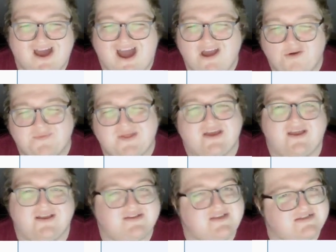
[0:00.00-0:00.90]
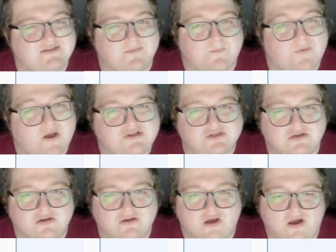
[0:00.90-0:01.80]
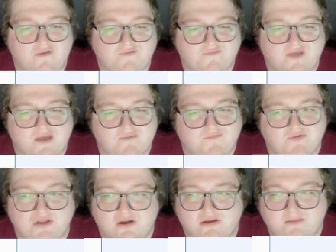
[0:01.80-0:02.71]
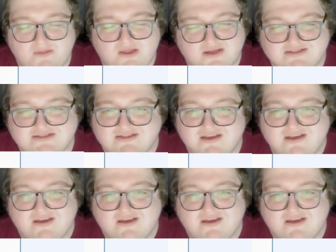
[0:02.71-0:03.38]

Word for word: I hope that kind of takes some pressure off of Gabe Vilardi, because